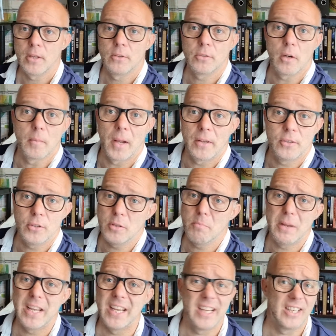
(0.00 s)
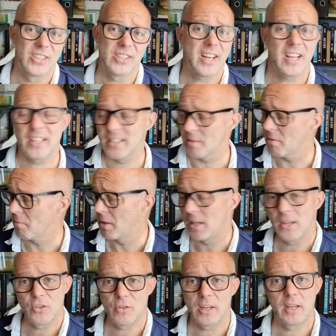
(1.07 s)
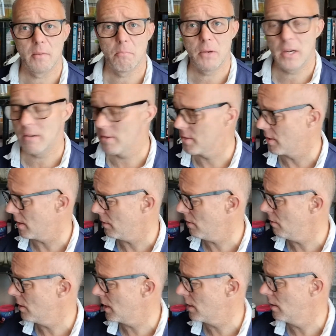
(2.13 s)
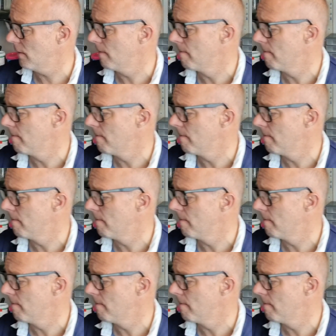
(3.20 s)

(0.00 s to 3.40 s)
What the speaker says: Sorry about it, it's just me eating snacks at the minute and drinking beer, isn't it? Not really.